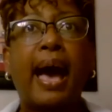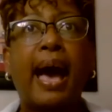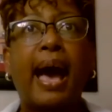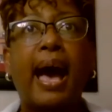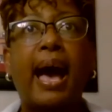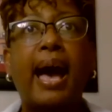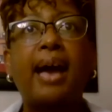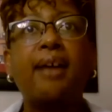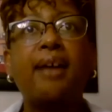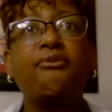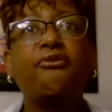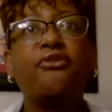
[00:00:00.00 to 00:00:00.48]

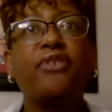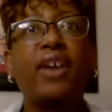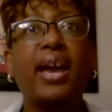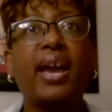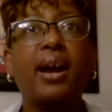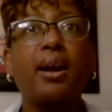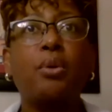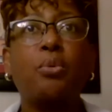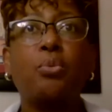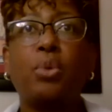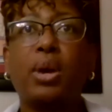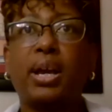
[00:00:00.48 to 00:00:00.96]
I
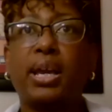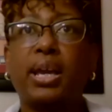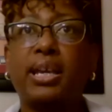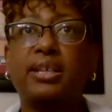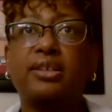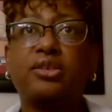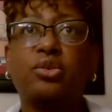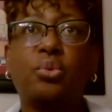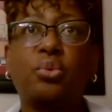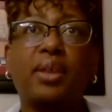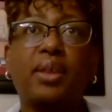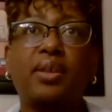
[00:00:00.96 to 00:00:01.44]
found
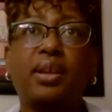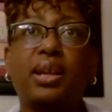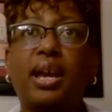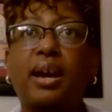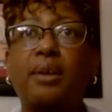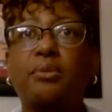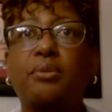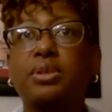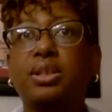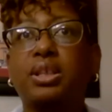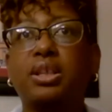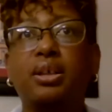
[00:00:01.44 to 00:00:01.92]
ways, whether
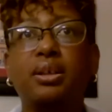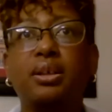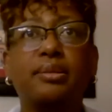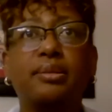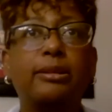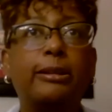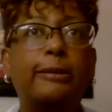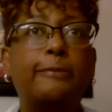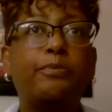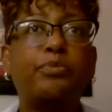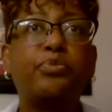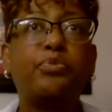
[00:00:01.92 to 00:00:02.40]
that was
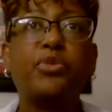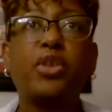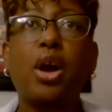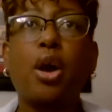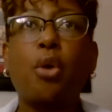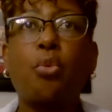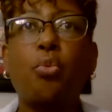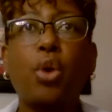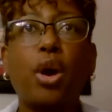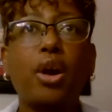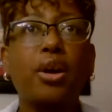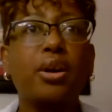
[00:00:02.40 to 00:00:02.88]
a,
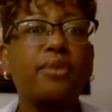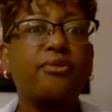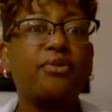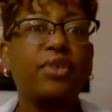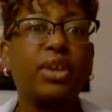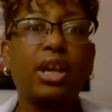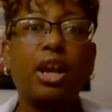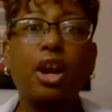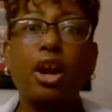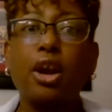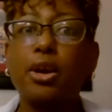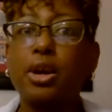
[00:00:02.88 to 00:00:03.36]
a word of
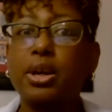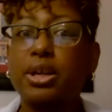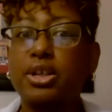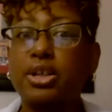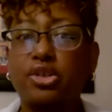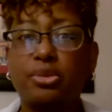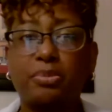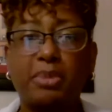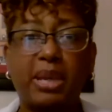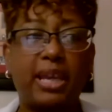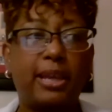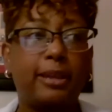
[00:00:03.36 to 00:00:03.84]

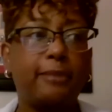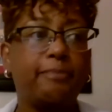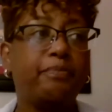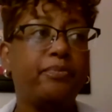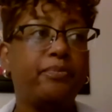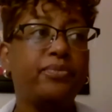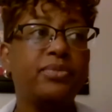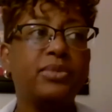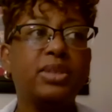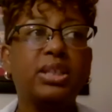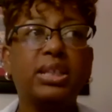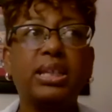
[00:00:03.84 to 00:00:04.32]
encouragement,
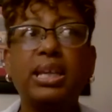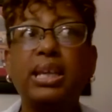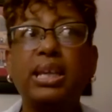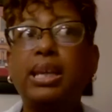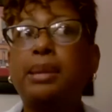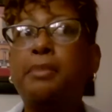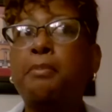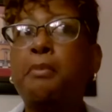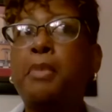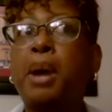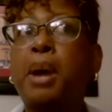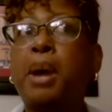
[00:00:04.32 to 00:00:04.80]

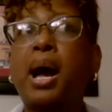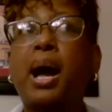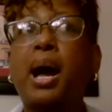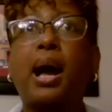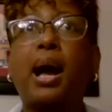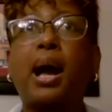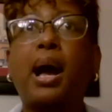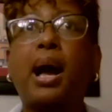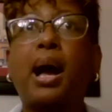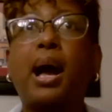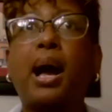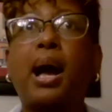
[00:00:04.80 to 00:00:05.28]
team
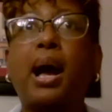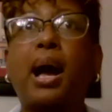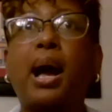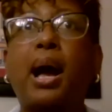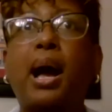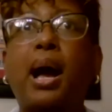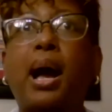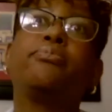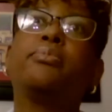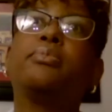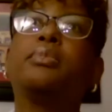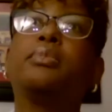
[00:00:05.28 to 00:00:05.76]
mom,
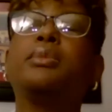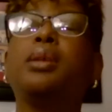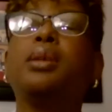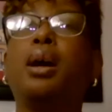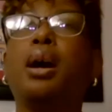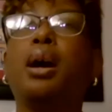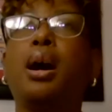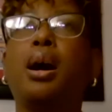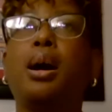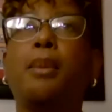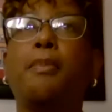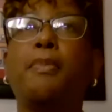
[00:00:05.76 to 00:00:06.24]

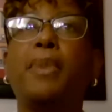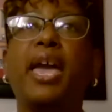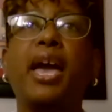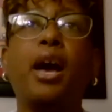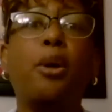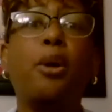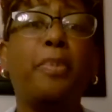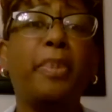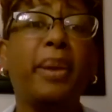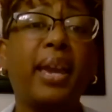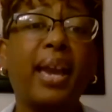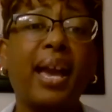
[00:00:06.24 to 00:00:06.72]
um,
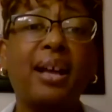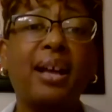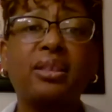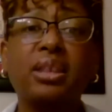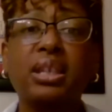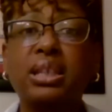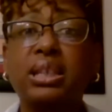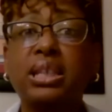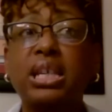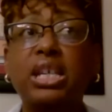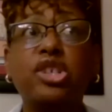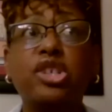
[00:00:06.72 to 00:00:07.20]
helping out the
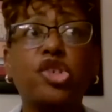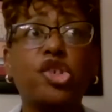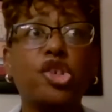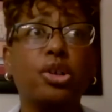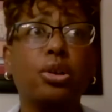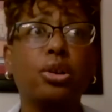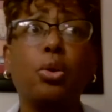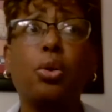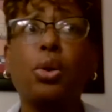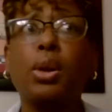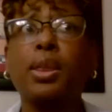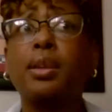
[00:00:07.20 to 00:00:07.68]

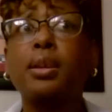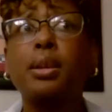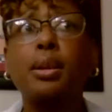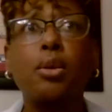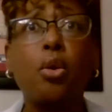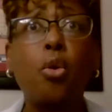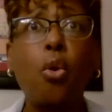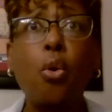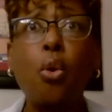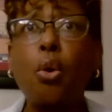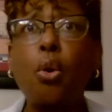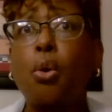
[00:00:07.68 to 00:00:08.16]
teacher or the,
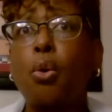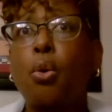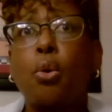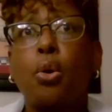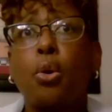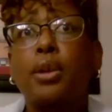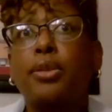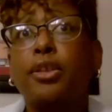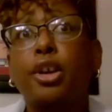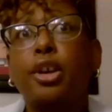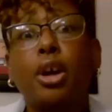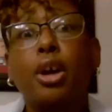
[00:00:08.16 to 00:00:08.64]

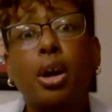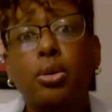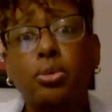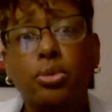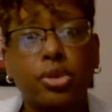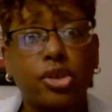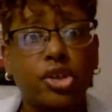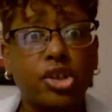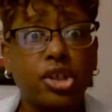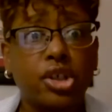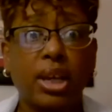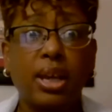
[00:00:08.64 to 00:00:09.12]
or the
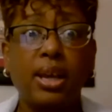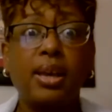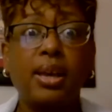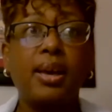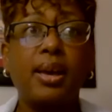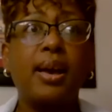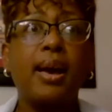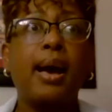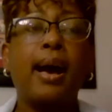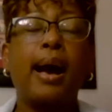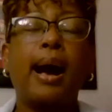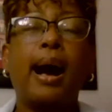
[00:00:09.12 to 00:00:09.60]
coach.
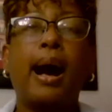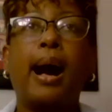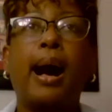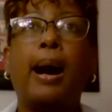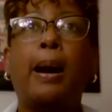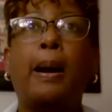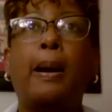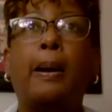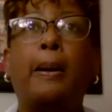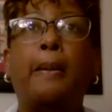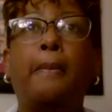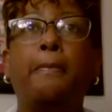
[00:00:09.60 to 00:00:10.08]

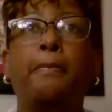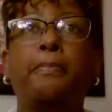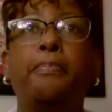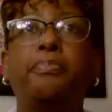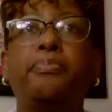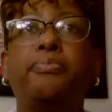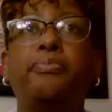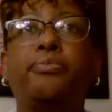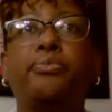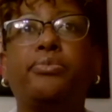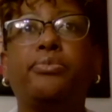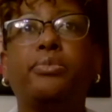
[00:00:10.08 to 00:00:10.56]

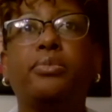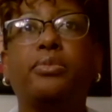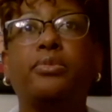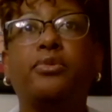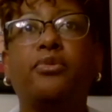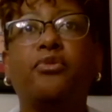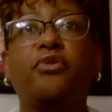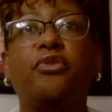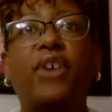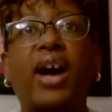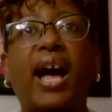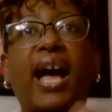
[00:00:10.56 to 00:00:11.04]
Um,
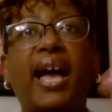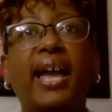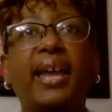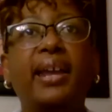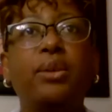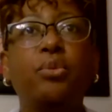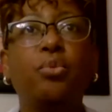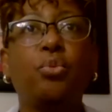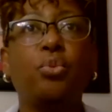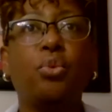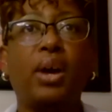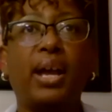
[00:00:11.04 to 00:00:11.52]

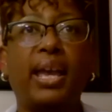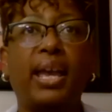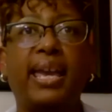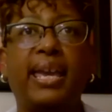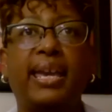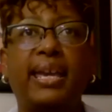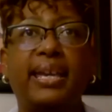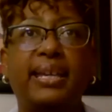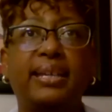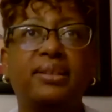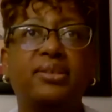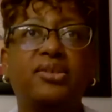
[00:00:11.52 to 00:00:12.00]
find
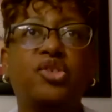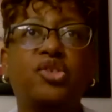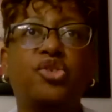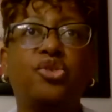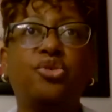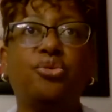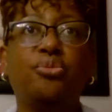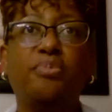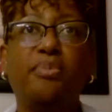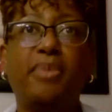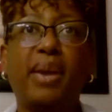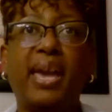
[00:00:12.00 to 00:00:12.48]
ways
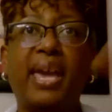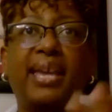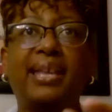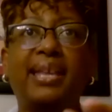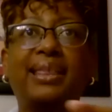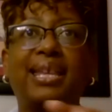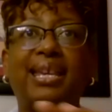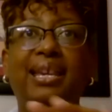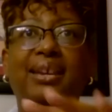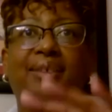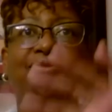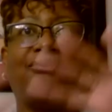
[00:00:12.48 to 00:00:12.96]
to
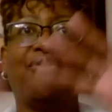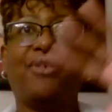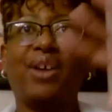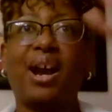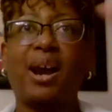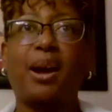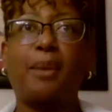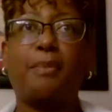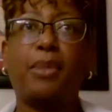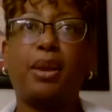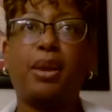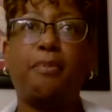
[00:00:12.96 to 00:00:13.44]
make the
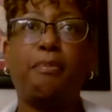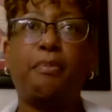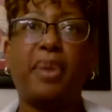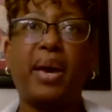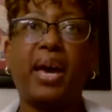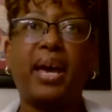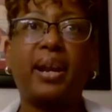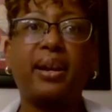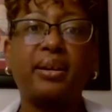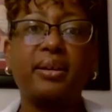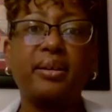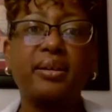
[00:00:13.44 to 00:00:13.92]
environment
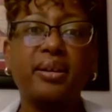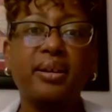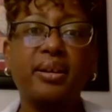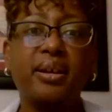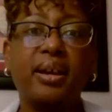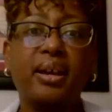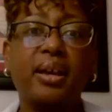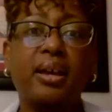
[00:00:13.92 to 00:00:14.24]
better